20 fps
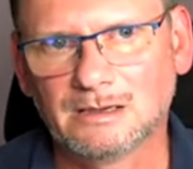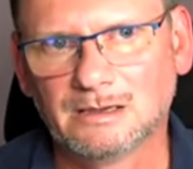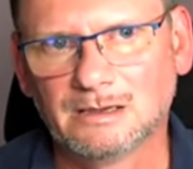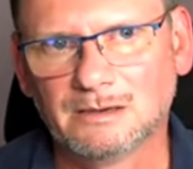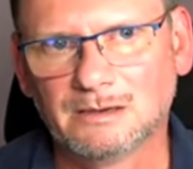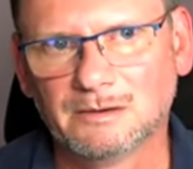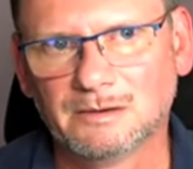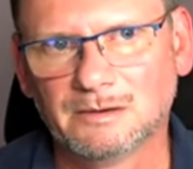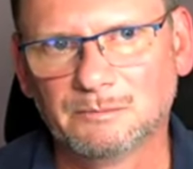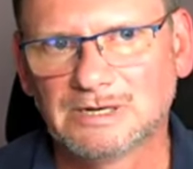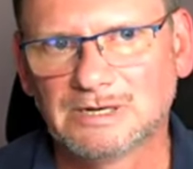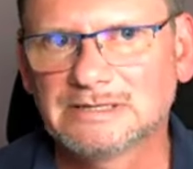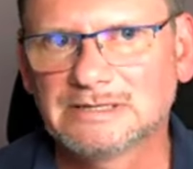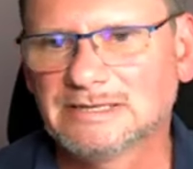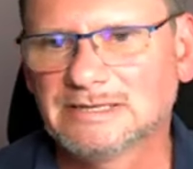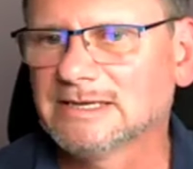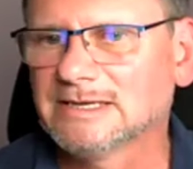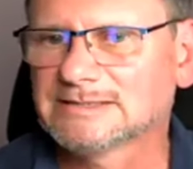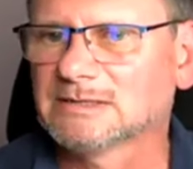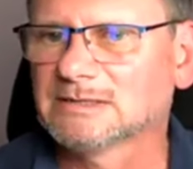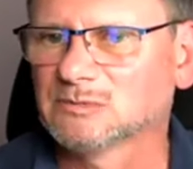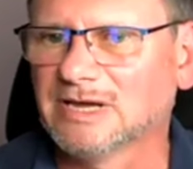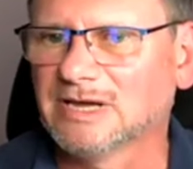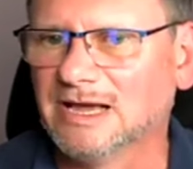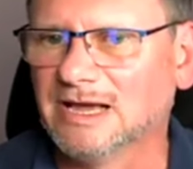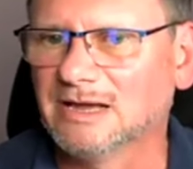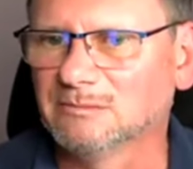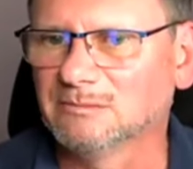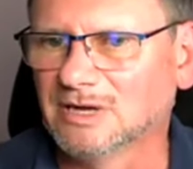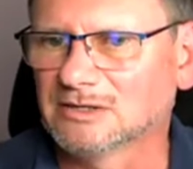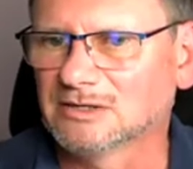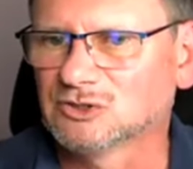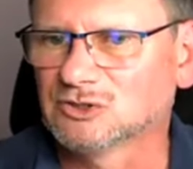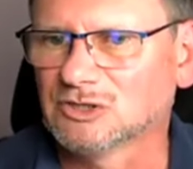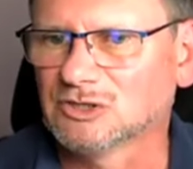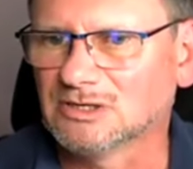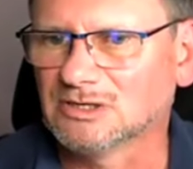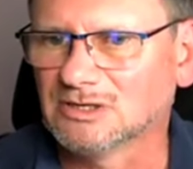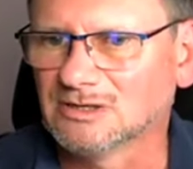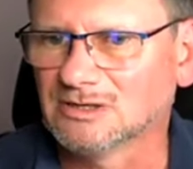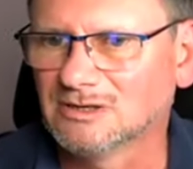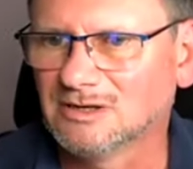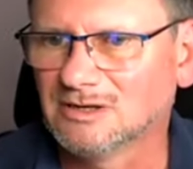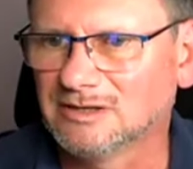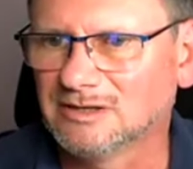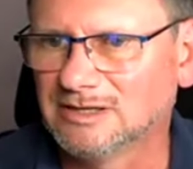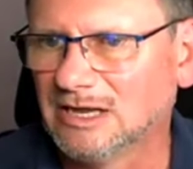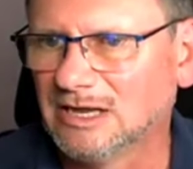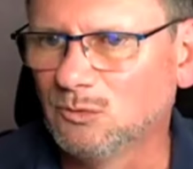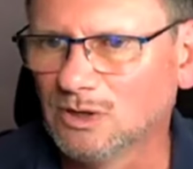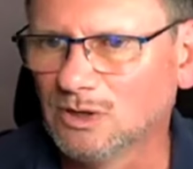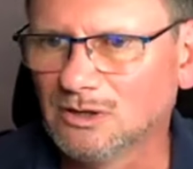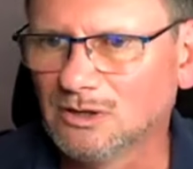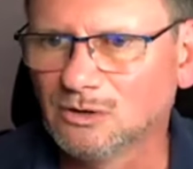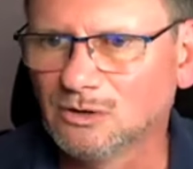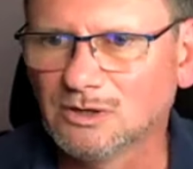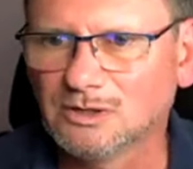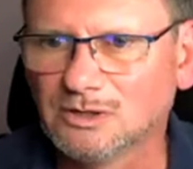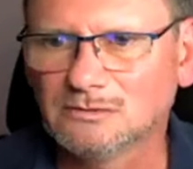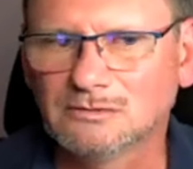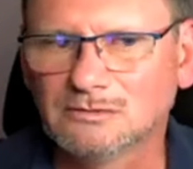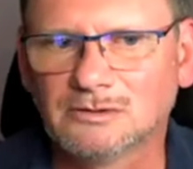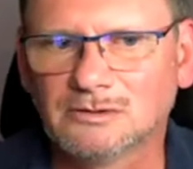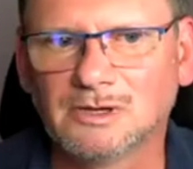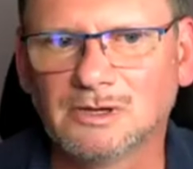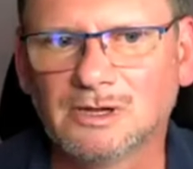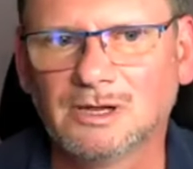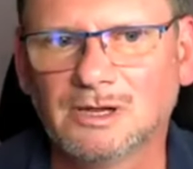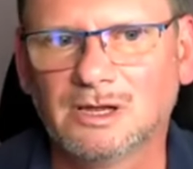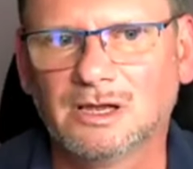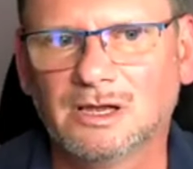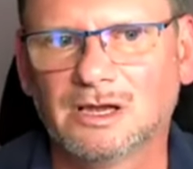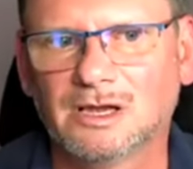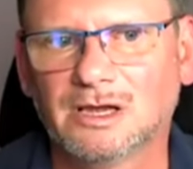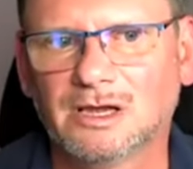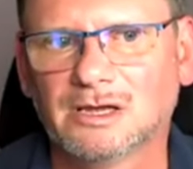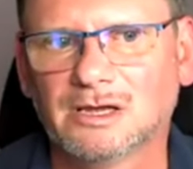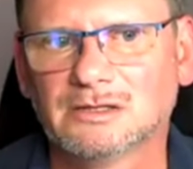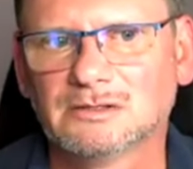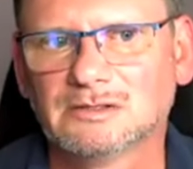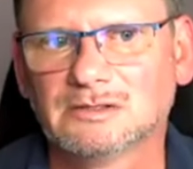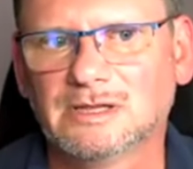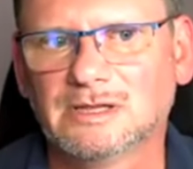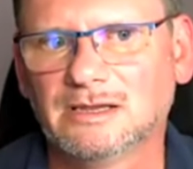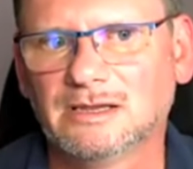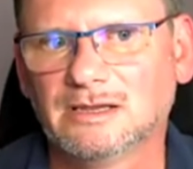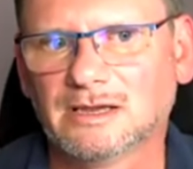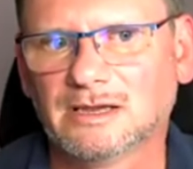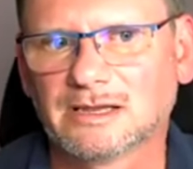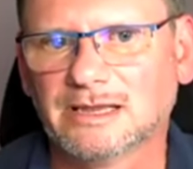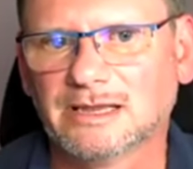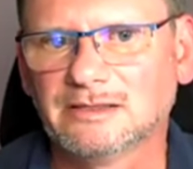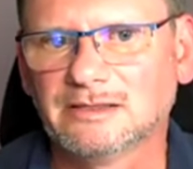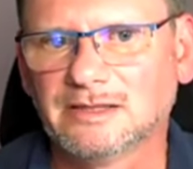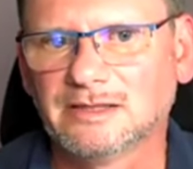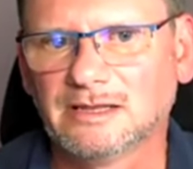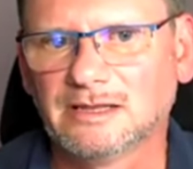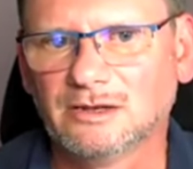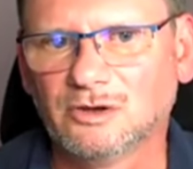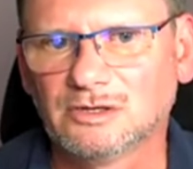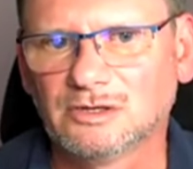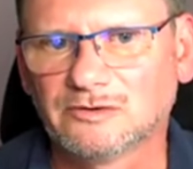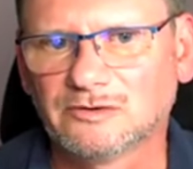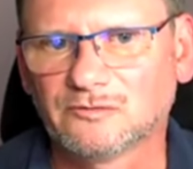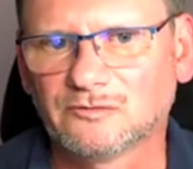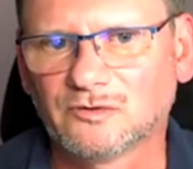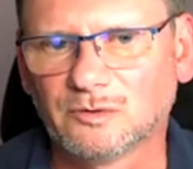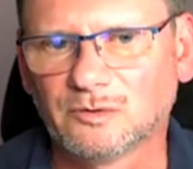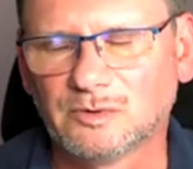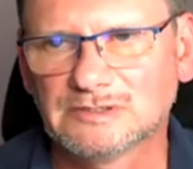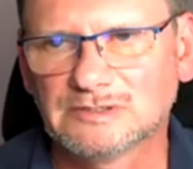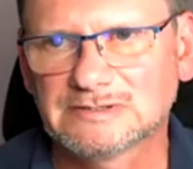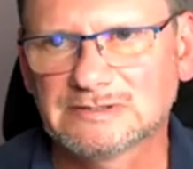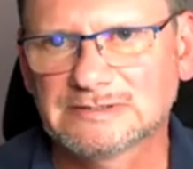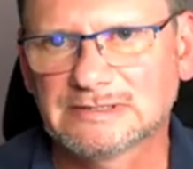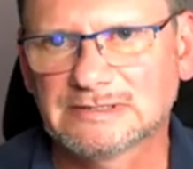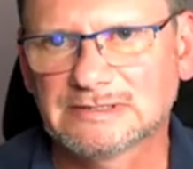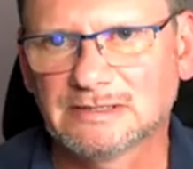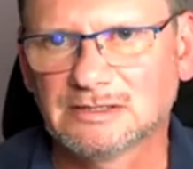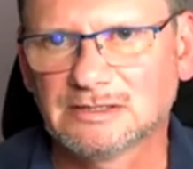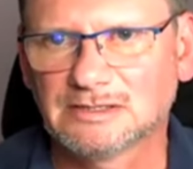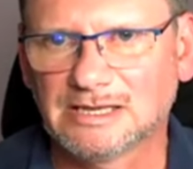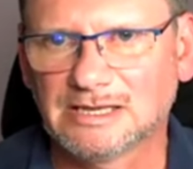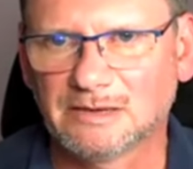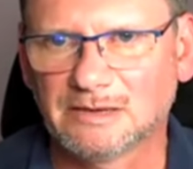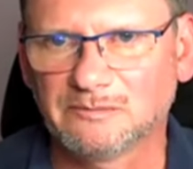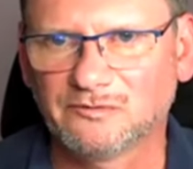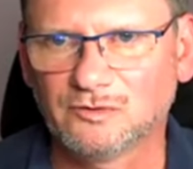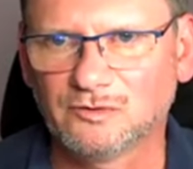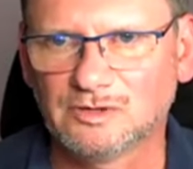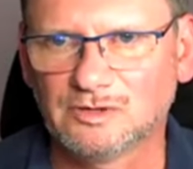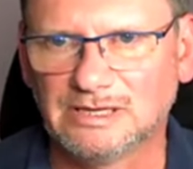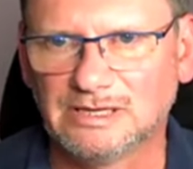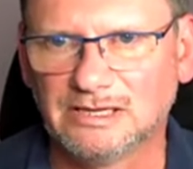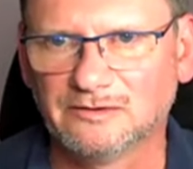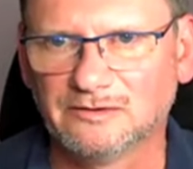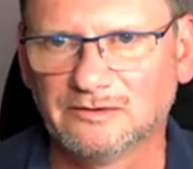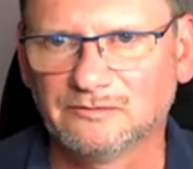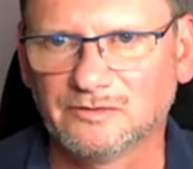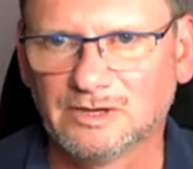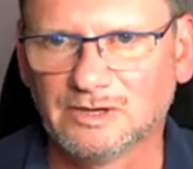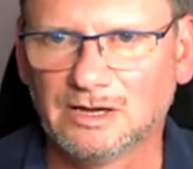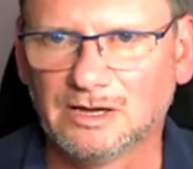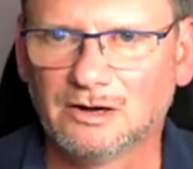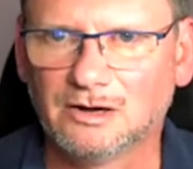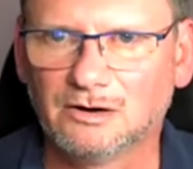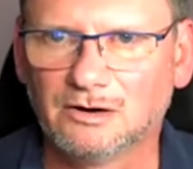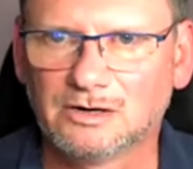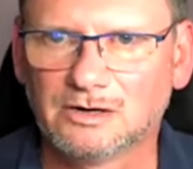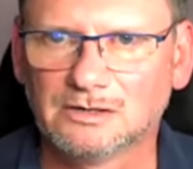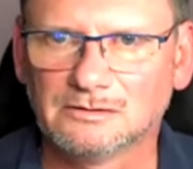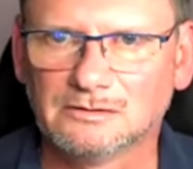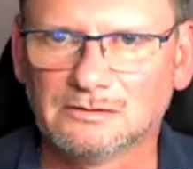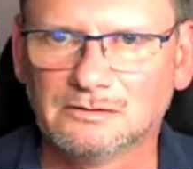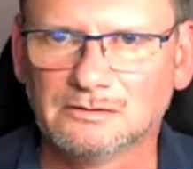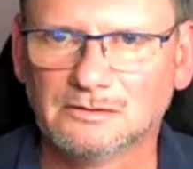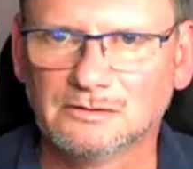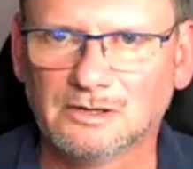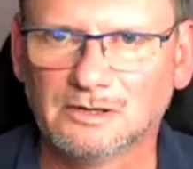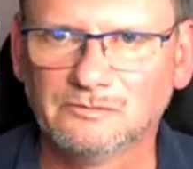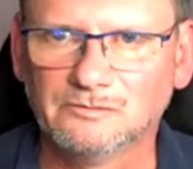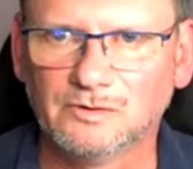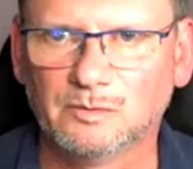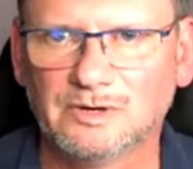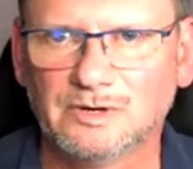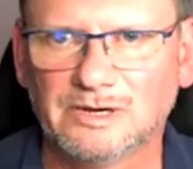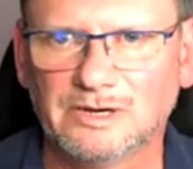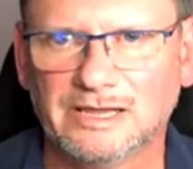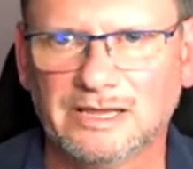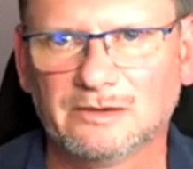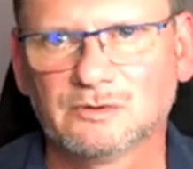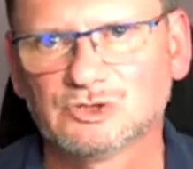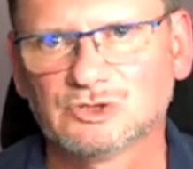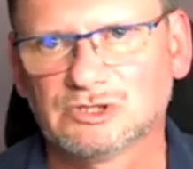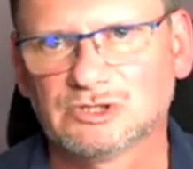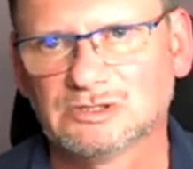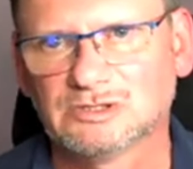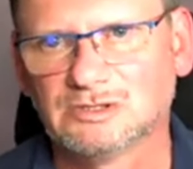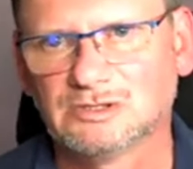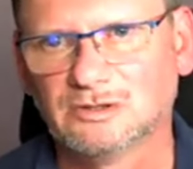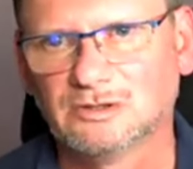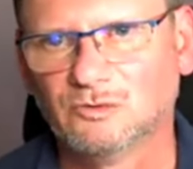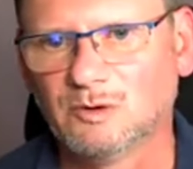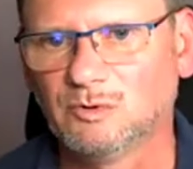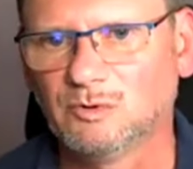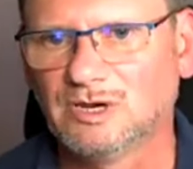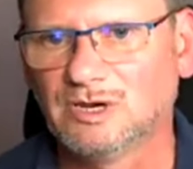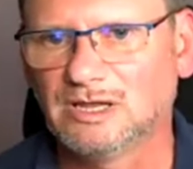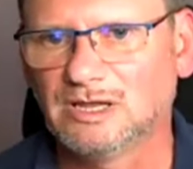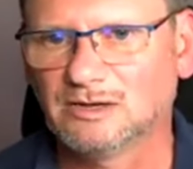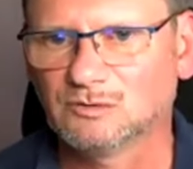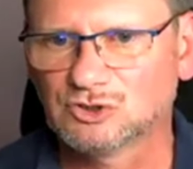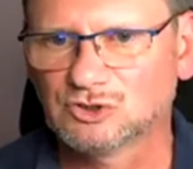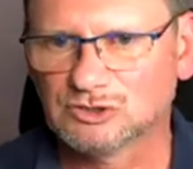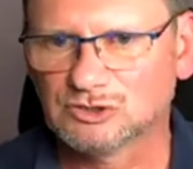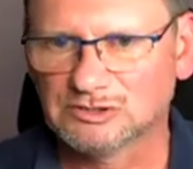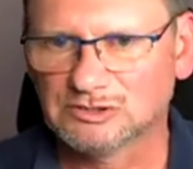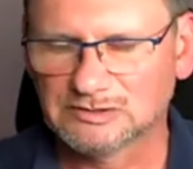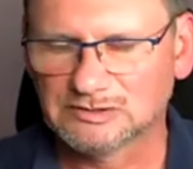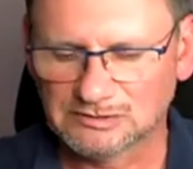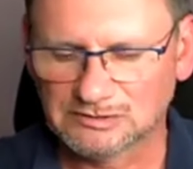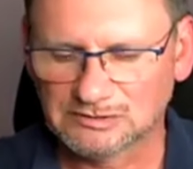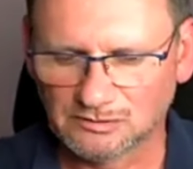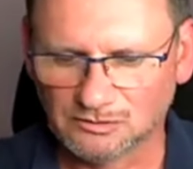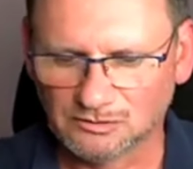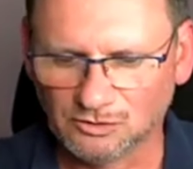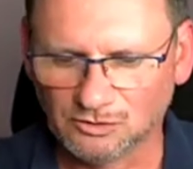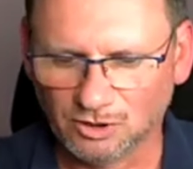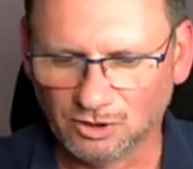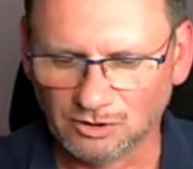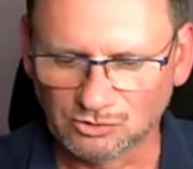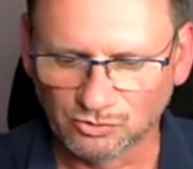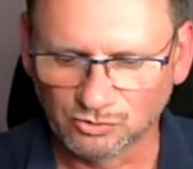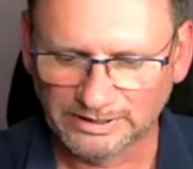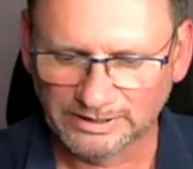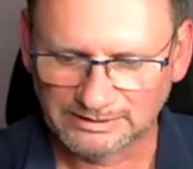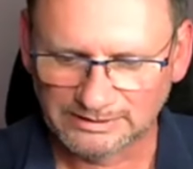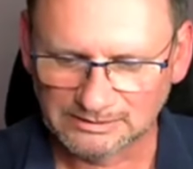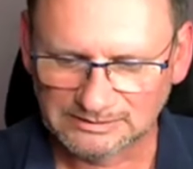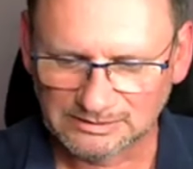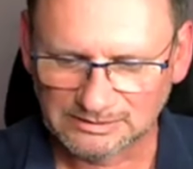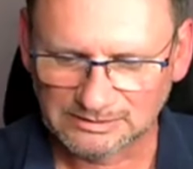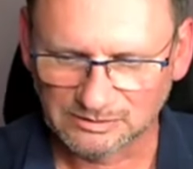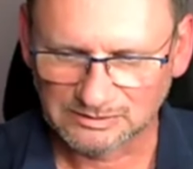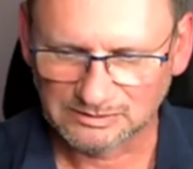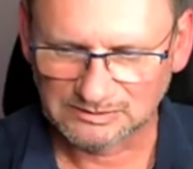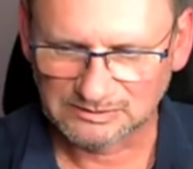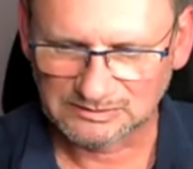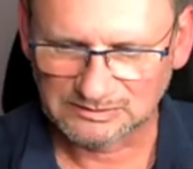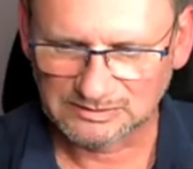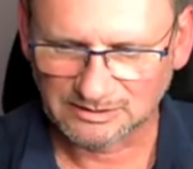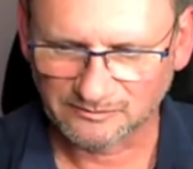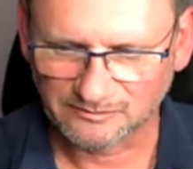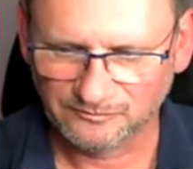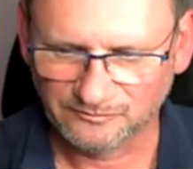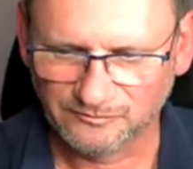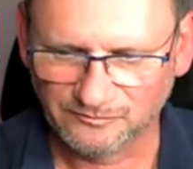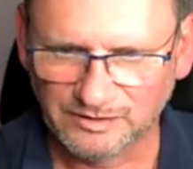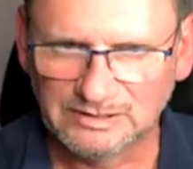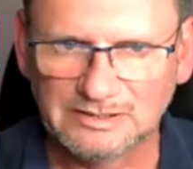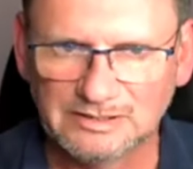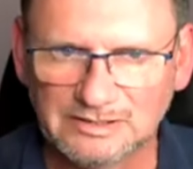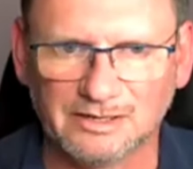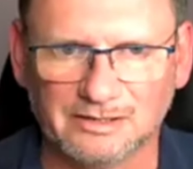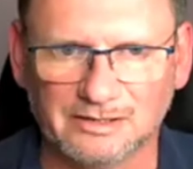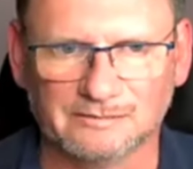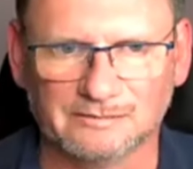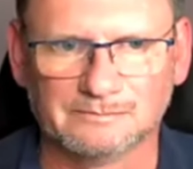But it takes some time, actually. They will learn, and they learn it from us, and it's helpful if our non-verbal language and the verbal language is congruent, so it's like fitting.